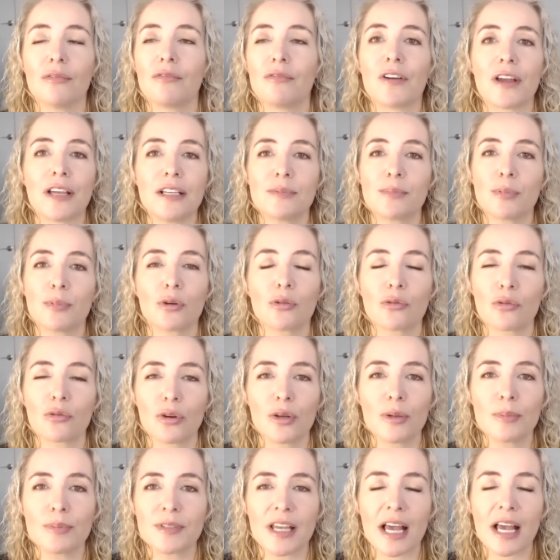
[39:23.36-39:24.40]
Facebook
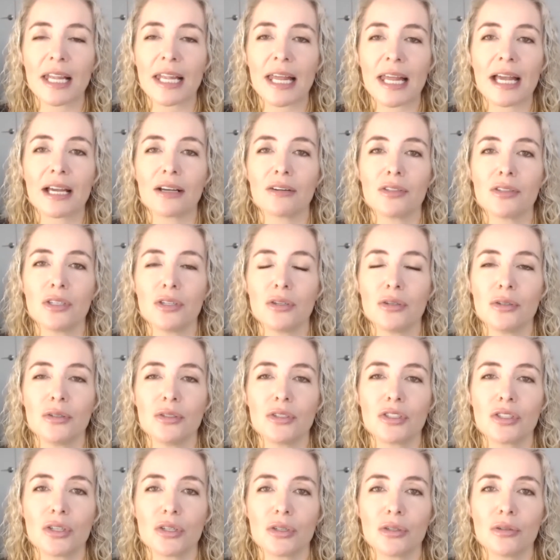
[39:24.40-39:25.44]
groups allow you
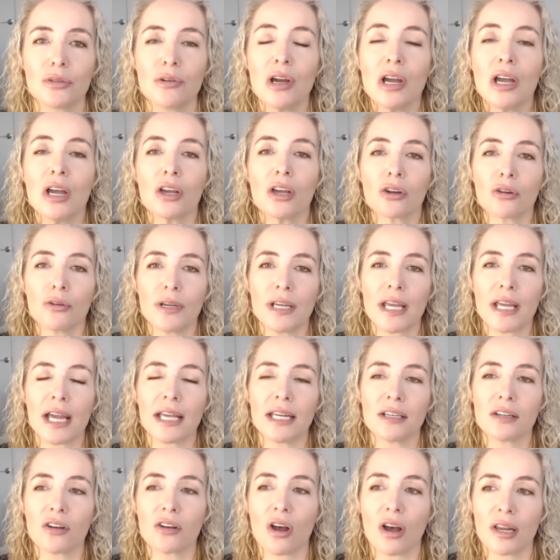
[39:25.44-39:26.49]
to
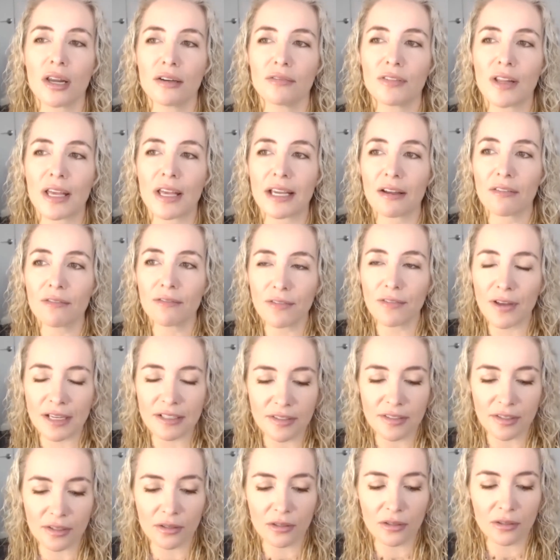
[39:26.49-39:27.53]
create kind of like a
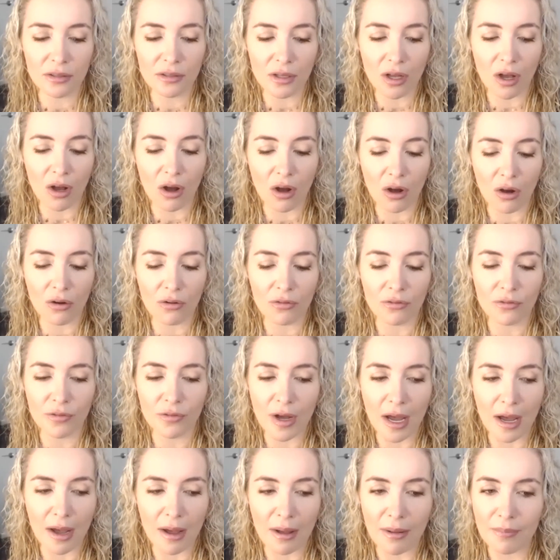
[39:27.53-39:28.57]
vessel of
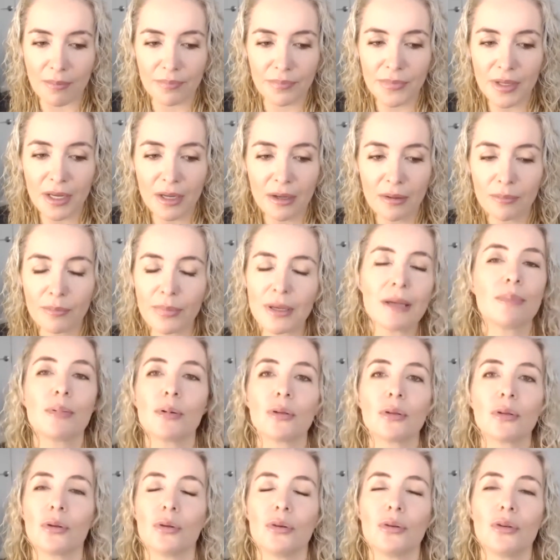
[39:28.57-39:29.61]

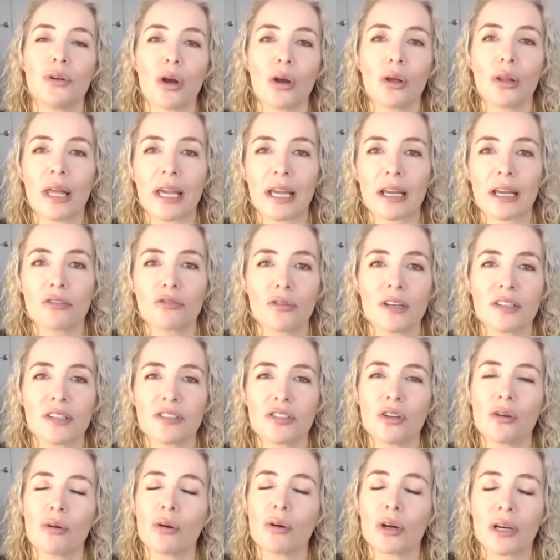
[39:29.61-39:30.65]
people who know, like, and
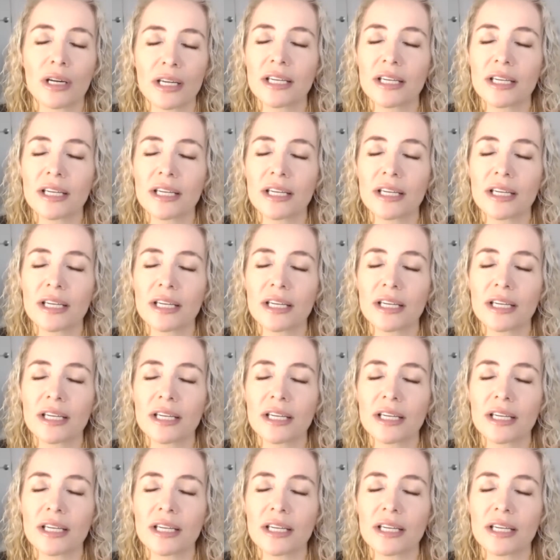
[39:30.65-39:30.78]
trust you, or a